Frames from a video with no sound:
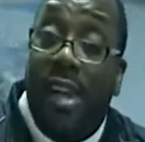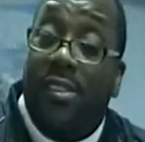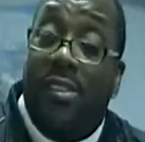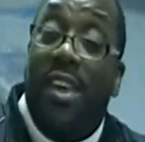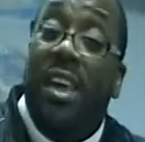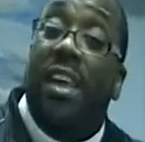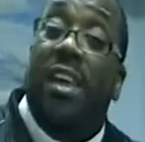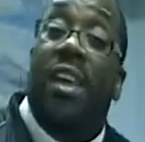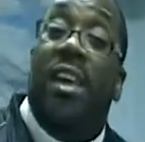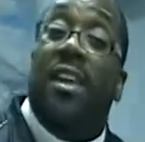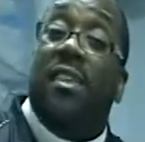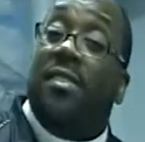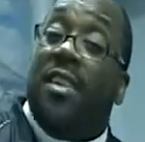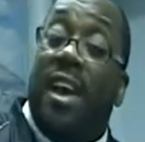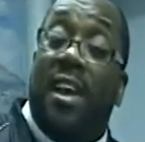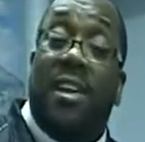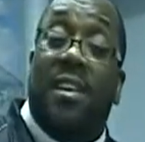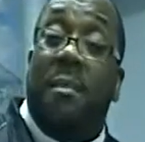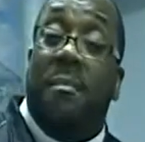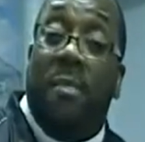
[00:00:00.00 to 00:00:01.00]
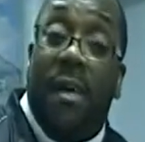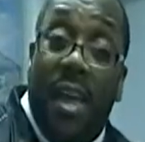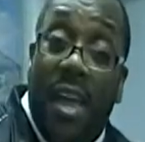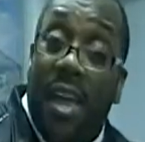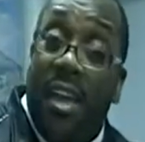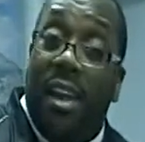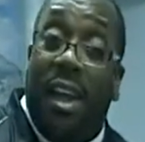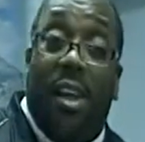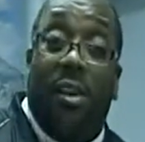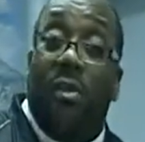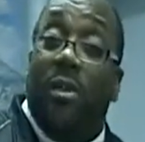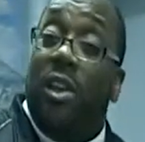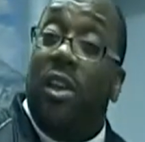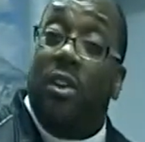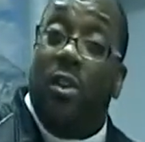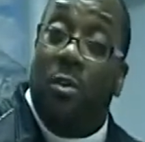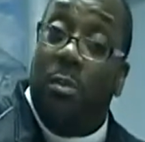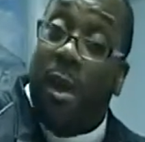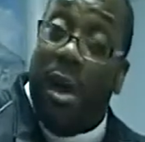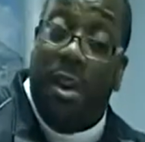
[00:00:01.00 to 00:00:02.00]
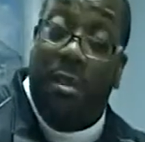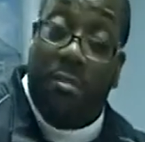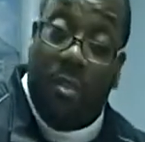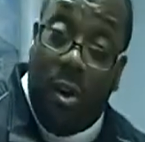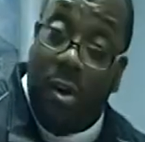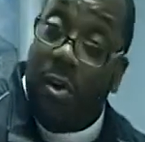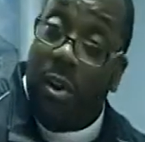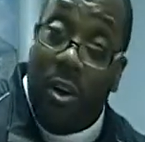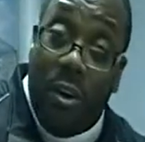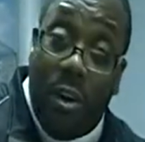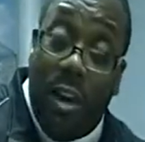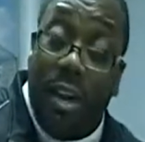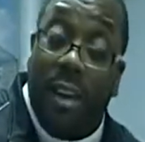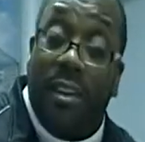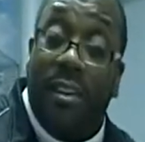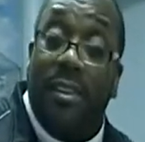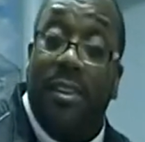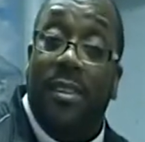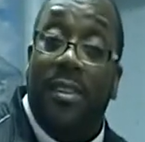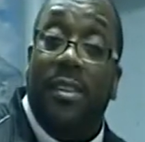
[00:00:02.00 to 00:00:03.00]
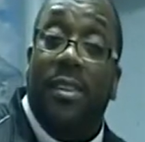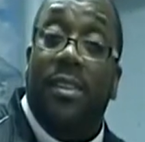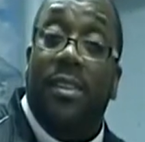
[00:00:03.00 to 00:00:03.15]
That's it. It's not a debate. I don't need nobody to vote on it.